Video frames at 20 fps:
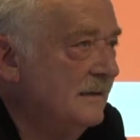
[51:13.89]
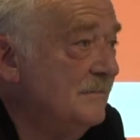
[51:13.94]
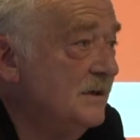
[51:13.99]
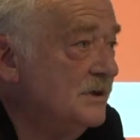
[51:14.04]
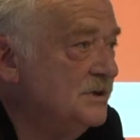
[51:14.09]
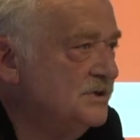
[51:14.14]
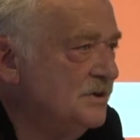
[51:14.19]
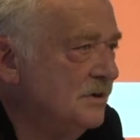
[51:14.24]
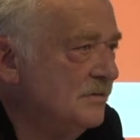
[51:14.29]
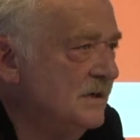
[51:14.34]
a
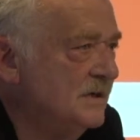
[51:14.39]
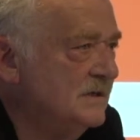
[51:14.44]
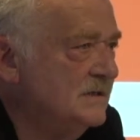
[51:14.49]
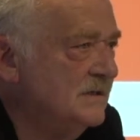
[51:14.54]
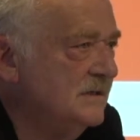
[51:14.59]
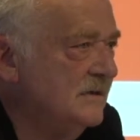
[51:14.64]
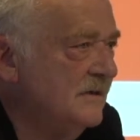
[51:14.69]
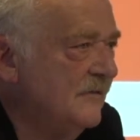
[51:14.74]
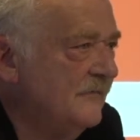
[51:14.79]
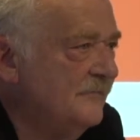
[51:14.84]

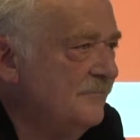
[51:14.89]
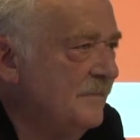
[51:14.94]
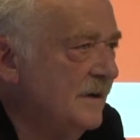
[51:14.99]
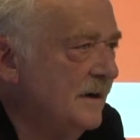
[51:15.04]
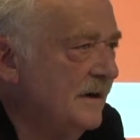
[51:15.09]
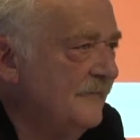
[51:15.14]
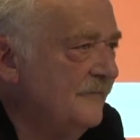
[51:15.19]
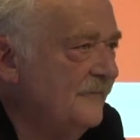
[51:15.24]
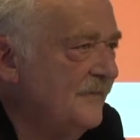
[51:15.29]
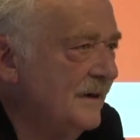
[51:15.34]
majority of
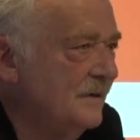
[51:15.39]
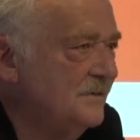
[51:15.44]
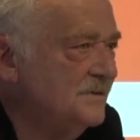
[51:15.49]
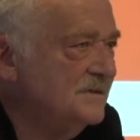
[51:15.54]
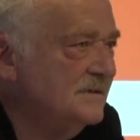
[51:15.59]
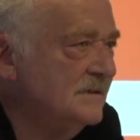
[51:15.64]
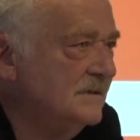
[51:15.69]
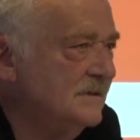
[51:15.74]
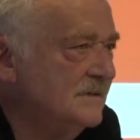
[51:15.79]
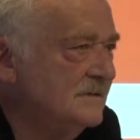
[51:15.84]
my fellow
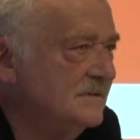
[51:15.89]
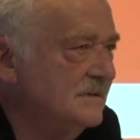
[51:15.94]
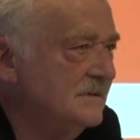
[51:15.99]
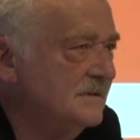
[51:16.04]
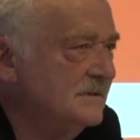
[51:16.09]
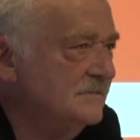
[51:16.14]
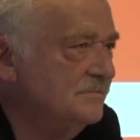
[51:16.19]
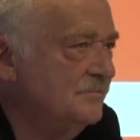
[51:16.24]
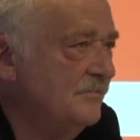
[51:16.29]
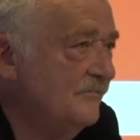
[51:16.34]

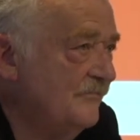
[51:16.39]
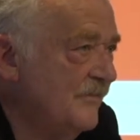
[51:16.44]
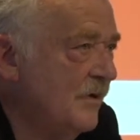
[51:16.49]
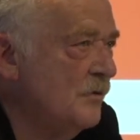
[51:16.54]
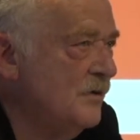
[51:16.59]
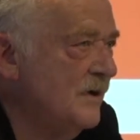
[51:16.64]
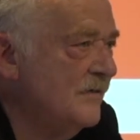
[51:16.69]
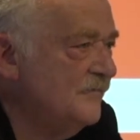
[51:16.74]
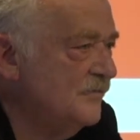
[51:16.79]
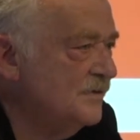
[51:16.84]
citizens
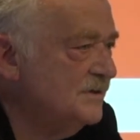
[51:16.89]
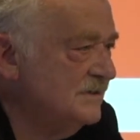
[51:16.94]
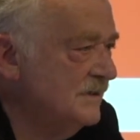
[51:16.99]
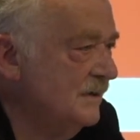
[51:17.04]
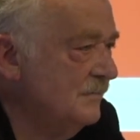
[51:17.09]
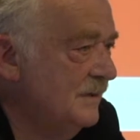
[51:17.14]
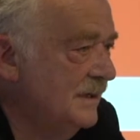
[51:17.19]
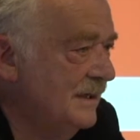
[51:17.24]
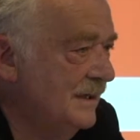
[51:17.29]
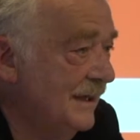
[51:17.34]
voted for
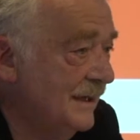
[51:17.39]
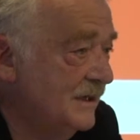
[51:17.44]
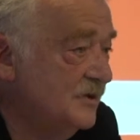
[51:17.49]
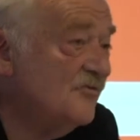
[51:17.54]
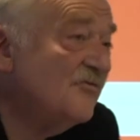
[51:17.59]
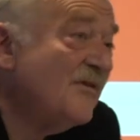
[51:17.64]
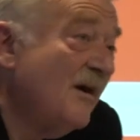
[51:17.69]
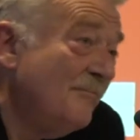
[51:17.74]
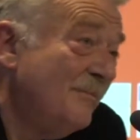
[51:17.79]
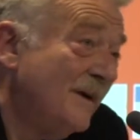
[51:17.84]
somebody like
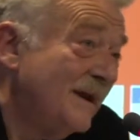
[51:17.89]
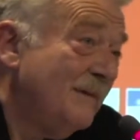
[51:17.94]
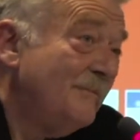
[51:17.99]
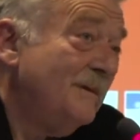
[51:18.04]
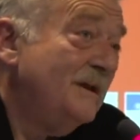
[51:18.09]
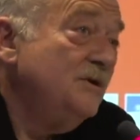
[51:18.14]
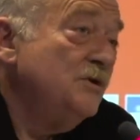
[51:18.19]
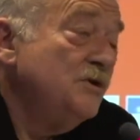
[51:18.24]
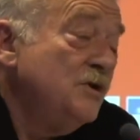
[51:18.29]
Trump, and I mean,